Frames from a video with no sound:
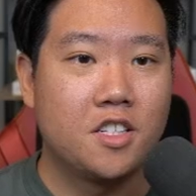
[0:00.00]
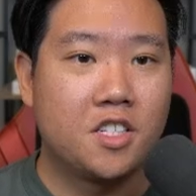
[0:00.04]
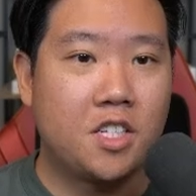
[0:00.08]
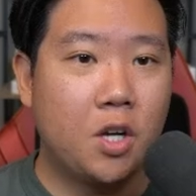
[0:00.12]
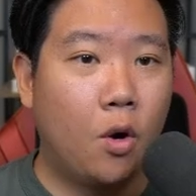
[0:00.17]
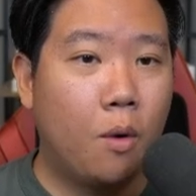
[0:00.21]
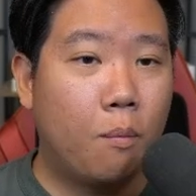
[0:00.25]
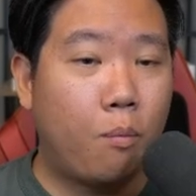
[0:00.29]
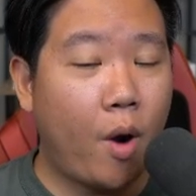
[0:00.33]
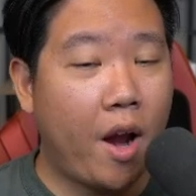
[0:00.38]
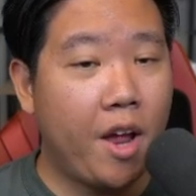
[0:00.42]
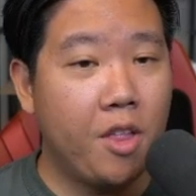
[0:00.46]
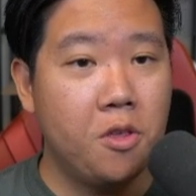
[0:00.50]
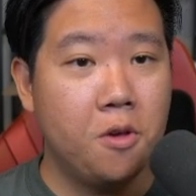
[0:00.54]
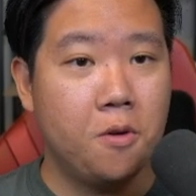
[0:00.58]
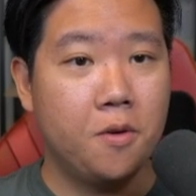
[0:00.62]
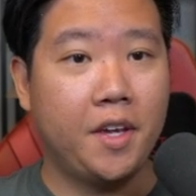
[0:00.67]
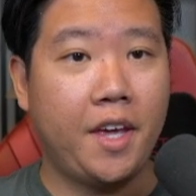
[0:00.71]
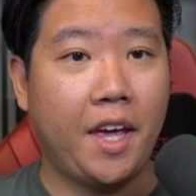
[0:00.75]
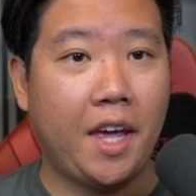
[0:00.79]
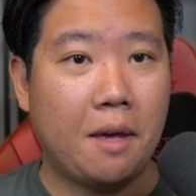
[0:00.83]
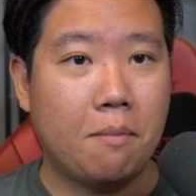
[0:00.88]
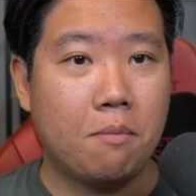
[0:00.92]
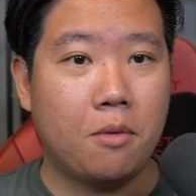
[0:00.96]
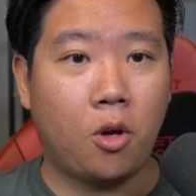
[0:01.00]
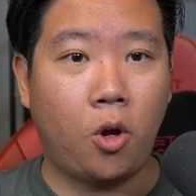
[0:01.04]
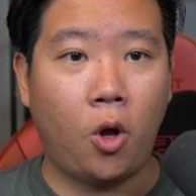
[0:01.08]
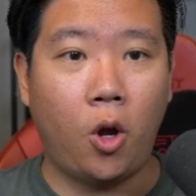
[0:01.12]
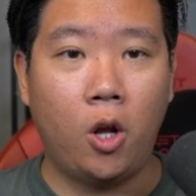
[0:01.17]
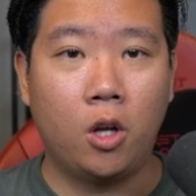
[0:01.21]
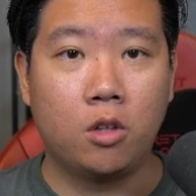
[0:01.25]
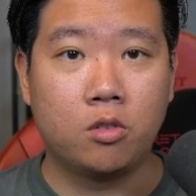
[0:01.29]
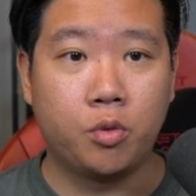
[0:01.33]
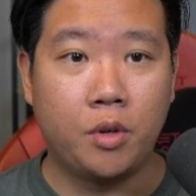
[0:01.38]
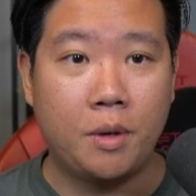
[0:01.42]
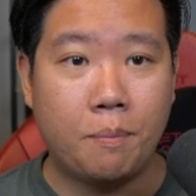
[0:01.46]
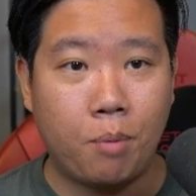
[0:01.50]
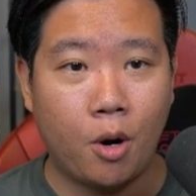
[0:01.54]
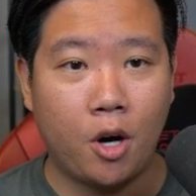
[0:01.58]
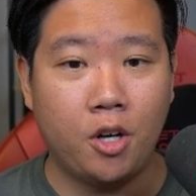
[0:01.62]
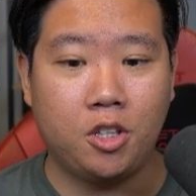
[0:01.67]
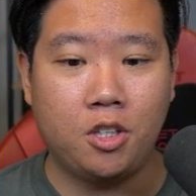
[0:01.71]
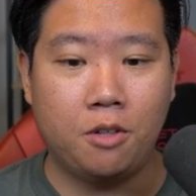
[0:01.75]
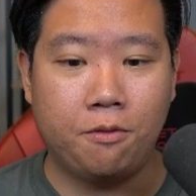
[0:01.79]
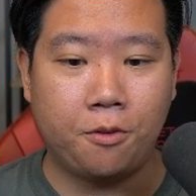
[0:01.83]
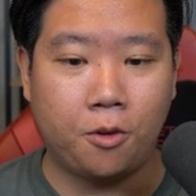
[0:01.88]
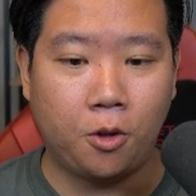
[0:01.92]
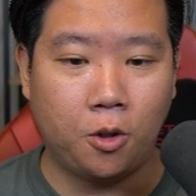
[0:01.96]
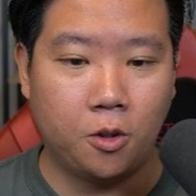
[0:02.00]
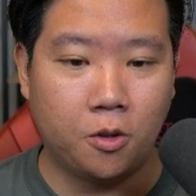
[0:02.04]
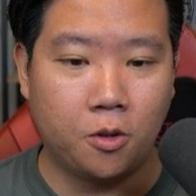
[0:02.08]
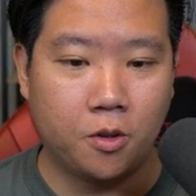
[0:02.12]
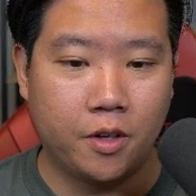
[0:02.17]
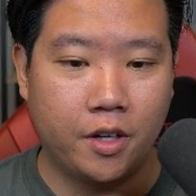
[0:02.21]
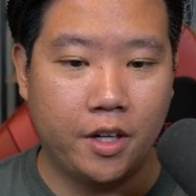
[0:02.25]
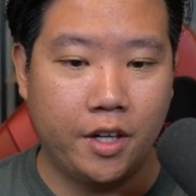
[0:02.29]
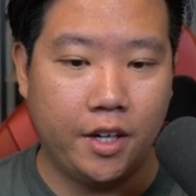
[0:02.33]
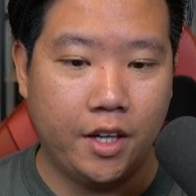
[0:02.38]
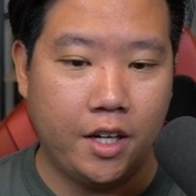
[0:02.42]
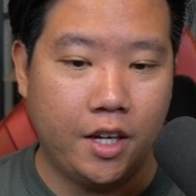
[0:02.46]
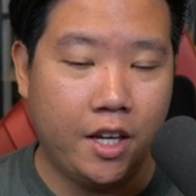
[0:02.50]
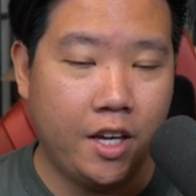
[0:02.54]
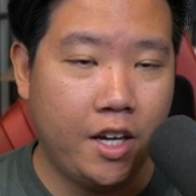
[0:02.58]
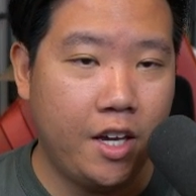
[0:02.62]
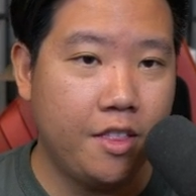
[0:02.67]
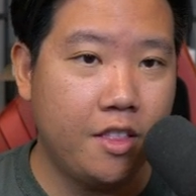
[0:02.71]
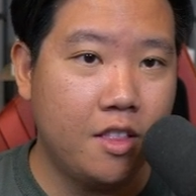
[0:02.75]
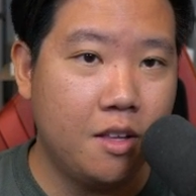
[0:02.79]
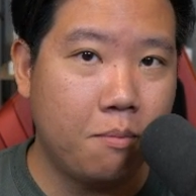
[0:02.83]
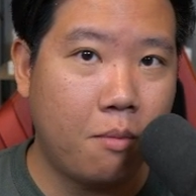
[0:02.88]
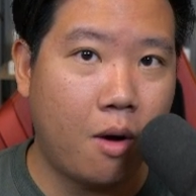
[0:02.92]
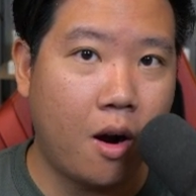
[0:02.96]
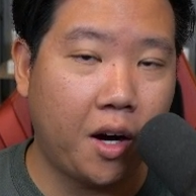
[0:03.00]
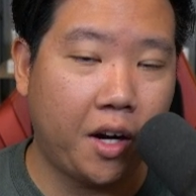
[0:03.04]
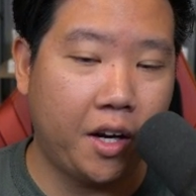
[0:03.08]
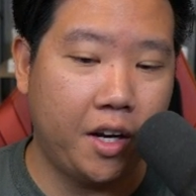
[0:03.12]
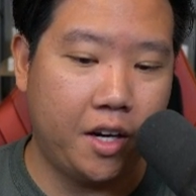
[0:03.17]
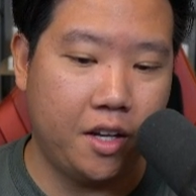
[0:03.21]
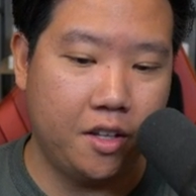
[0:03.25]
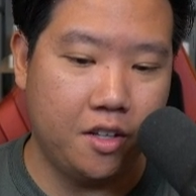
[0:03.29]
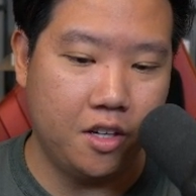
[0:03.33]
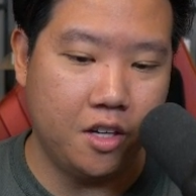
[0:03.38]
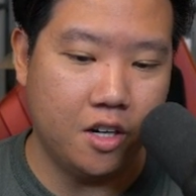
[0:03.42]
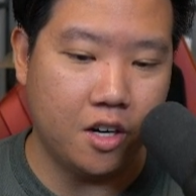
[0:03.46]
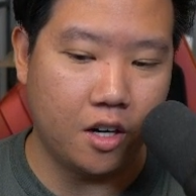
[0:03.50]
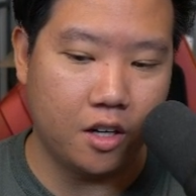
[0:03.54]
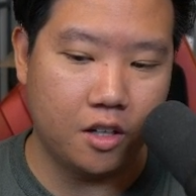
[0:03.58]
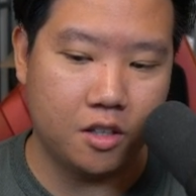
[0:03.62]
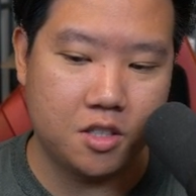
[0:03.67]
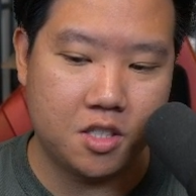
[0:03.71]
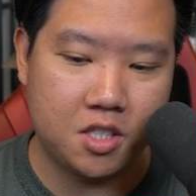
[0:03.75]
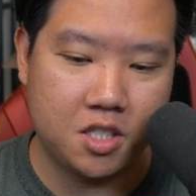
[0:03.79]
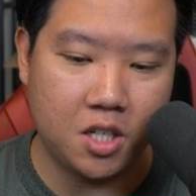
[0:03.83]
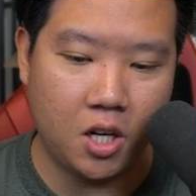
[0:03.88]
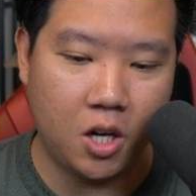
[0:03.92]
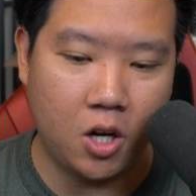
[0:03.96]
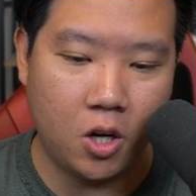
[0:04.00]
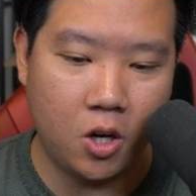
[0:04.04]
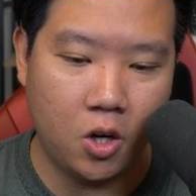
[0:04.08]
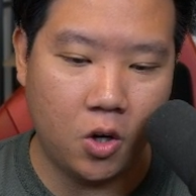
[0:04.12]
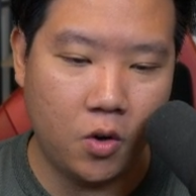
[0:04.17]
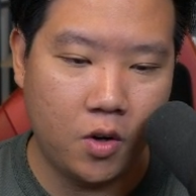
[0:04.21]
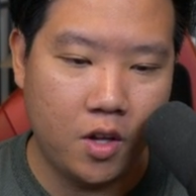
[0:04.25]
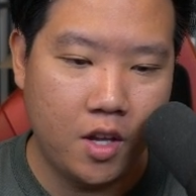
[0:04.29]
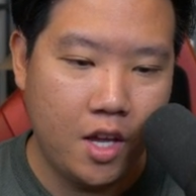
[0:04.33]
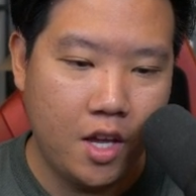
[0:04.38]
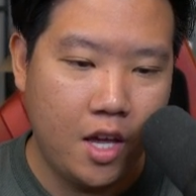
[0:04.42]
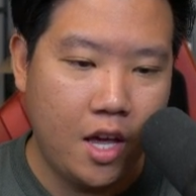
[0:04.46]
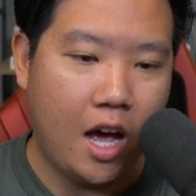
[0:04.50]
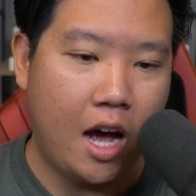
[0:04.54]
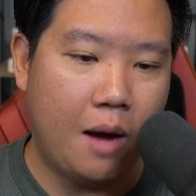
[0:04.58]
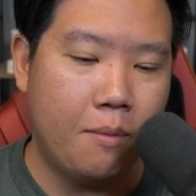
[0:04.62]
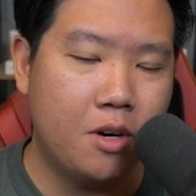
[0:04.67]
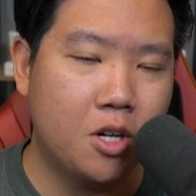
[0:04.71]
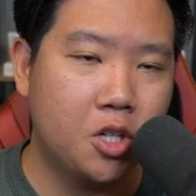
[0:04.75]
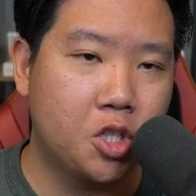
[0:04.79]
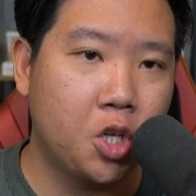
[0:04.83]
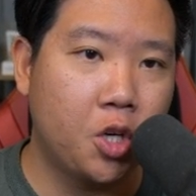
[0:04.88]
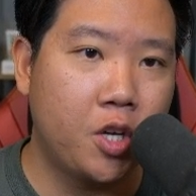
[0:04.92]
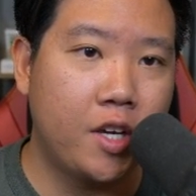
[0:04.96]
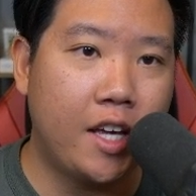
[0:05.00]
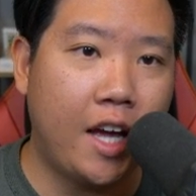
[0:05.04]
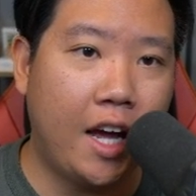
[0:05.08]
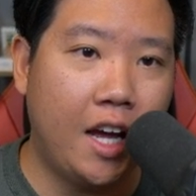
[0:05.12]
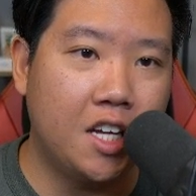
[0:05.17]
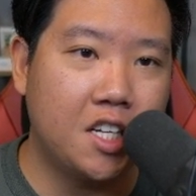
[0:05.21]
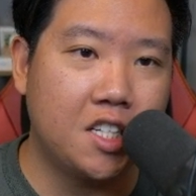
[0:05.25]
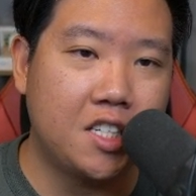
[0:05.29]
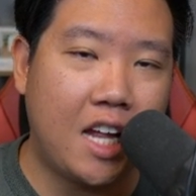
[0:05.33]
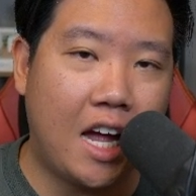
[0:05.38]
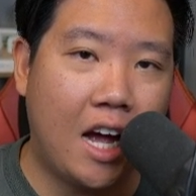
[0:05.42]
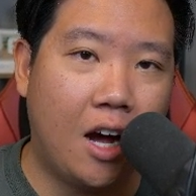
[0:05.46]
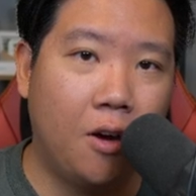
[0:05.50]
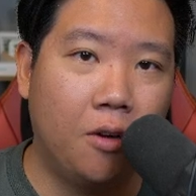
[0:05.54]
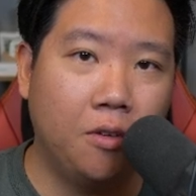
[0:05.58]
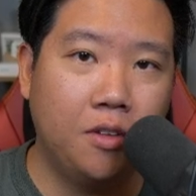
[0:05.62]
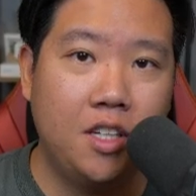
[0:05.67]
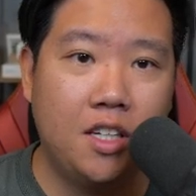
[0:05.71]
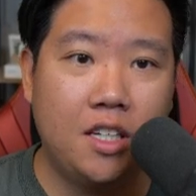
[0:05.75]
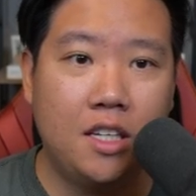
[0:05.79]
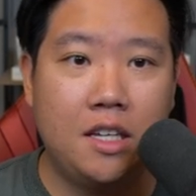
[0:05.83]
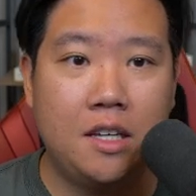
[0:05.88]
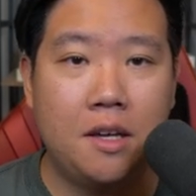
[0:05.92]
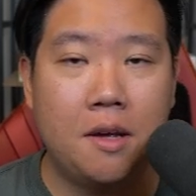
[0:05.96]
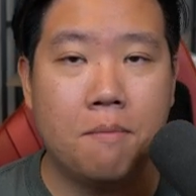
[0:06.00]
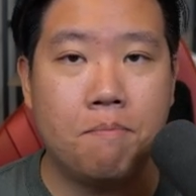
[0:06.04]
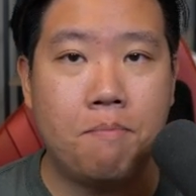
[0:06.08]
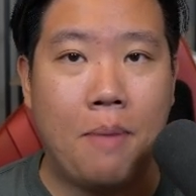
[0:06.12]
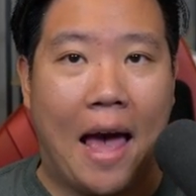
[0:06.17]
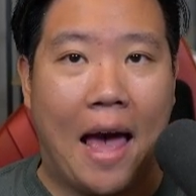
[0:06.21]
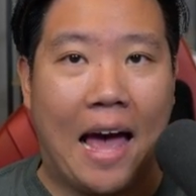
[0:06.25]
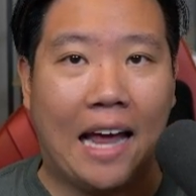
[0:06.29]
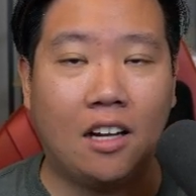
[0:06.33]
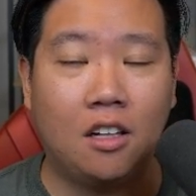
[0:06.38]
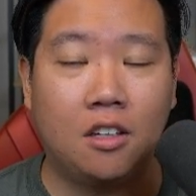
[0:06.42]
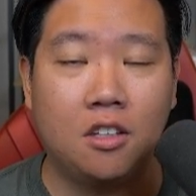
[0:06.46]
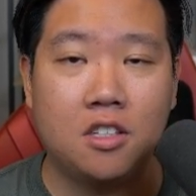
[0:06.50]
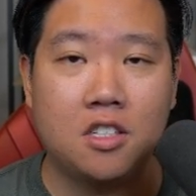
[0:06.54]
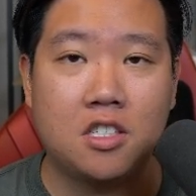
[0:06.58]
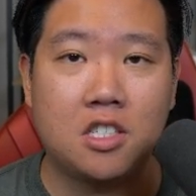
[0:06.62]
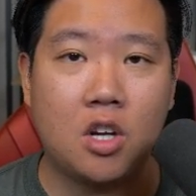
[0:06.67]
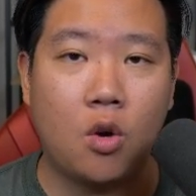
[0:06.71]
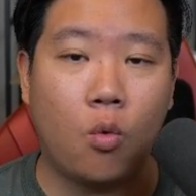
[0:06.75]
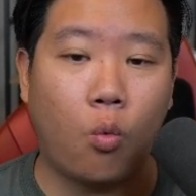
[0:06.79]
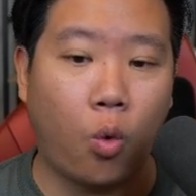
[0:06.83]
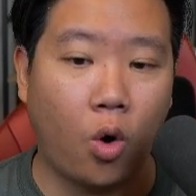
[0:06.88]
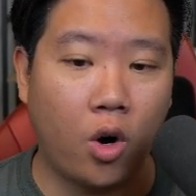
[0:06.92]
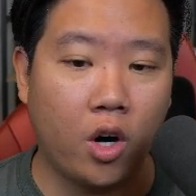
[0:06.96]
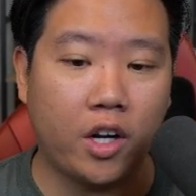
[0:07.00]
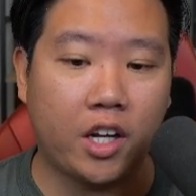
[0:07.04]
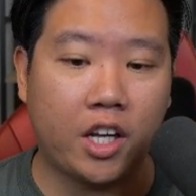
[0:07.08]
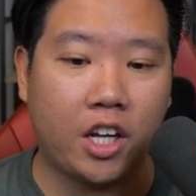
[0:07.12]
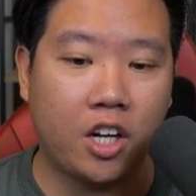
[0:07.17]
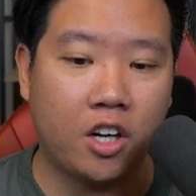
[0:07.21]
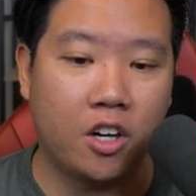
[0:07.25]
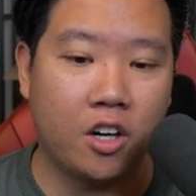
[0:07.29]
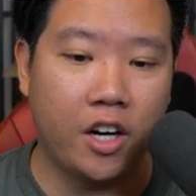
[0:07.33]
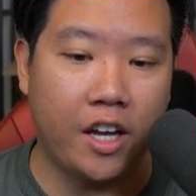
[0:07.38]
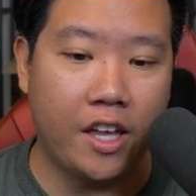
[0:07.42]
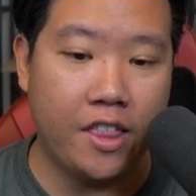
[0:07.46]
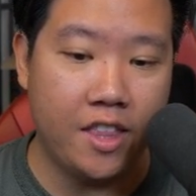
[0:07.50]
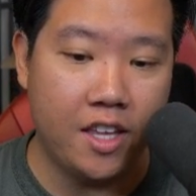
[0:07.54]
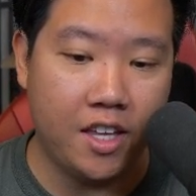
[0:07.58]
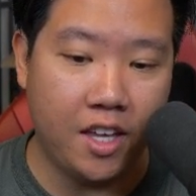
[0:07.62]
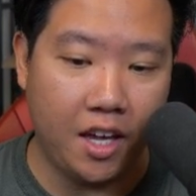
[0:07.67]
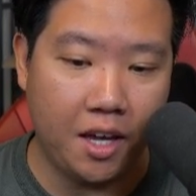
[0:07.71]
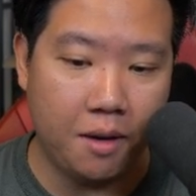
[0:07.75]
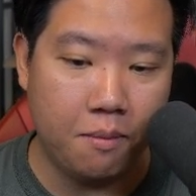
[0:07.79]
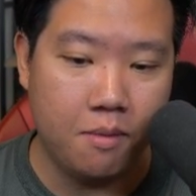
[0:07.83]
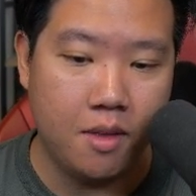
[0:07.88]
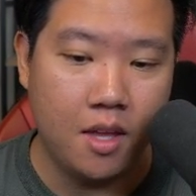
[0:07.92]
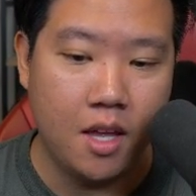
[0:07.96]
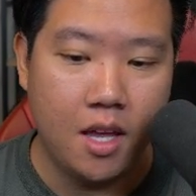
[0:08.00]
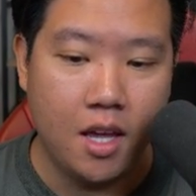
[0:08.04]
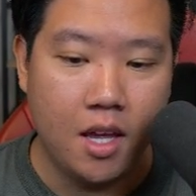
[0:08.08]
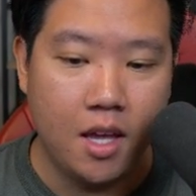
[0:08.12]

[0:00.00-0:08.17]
So a brand new game called Rebirth of Glory hit the market in here. So I'm going to show you guys how the battles work here in the game.